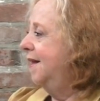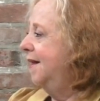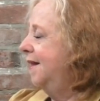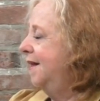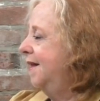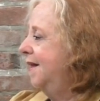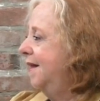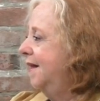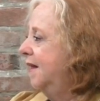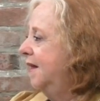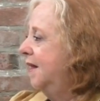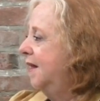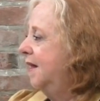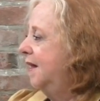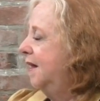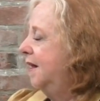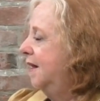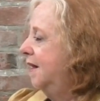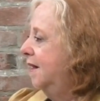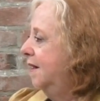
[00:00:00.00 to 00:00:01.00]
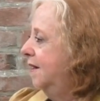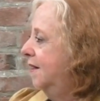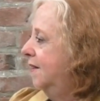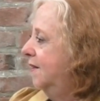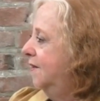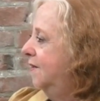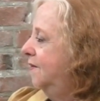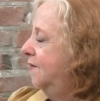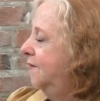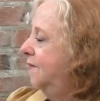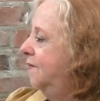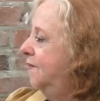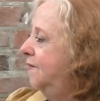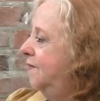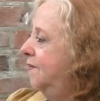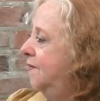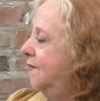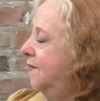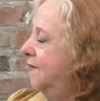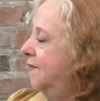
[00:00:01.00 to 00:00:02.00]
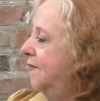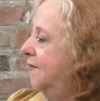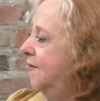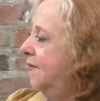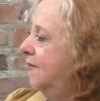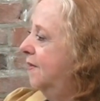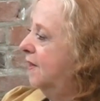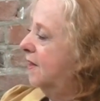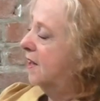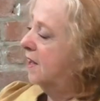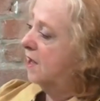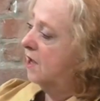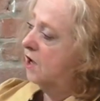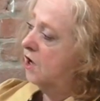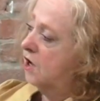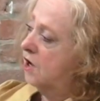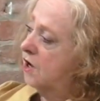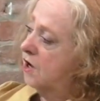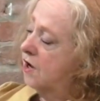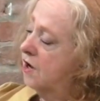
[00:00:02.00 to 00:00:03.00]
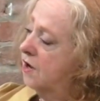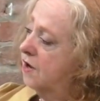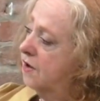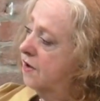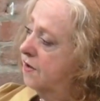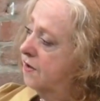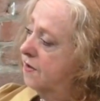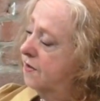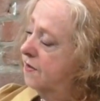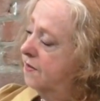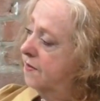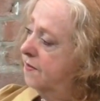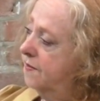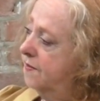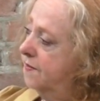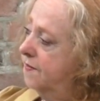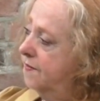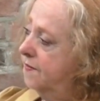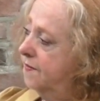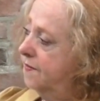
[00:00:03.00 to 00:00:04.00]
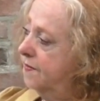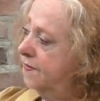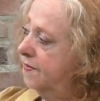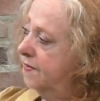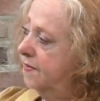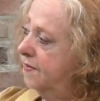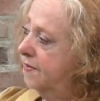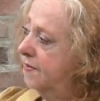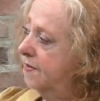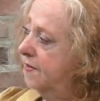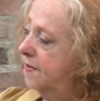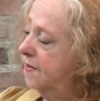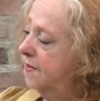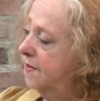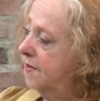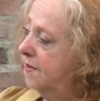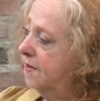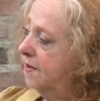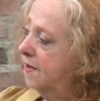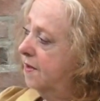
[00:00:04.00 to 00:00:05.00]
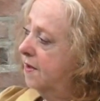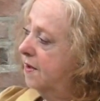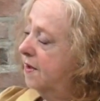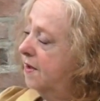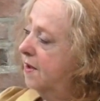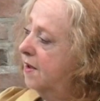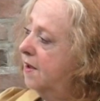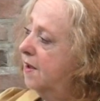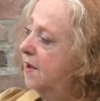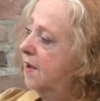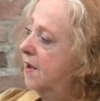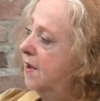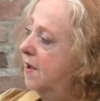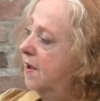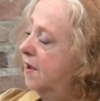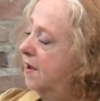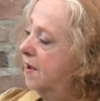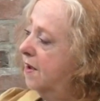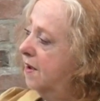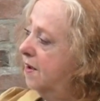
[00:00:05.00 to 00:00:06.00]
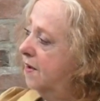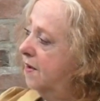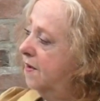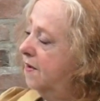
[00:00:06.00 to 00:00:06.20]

No words are spoken by the person on screen.